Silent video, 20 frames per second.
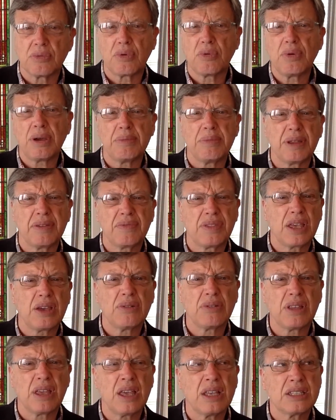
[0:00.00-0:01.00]
Well, wait a minute. If they
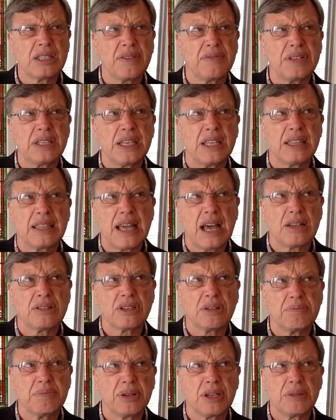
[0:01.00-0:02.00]
only
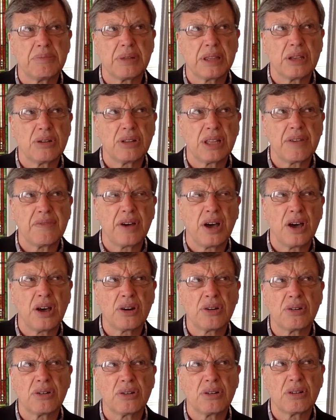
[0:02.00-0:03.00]
17,000 billion, but they only have
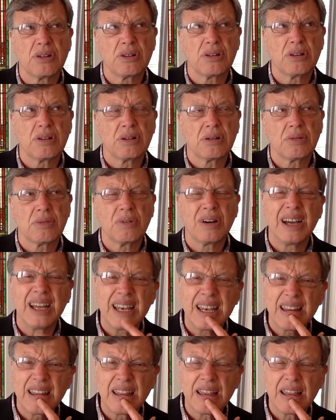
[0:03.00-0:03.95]
100, what?